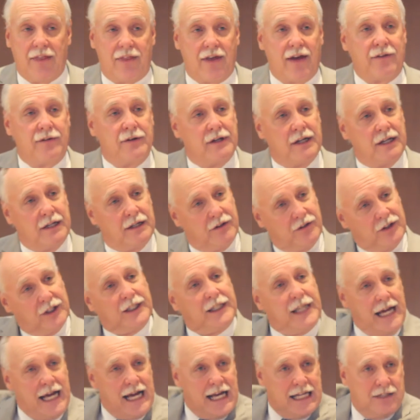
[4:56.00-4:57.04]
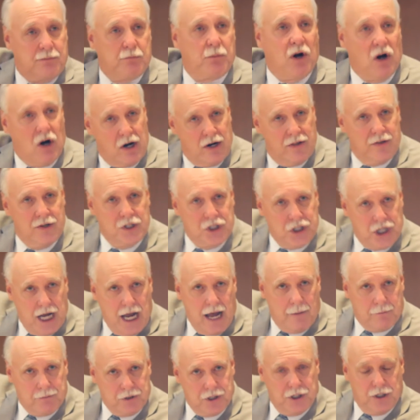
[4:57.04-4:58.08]
Then the last part of the
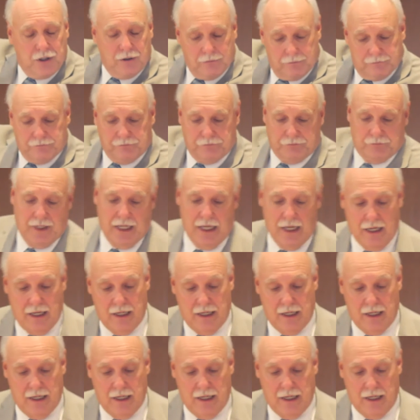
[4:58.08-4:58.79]
chapter,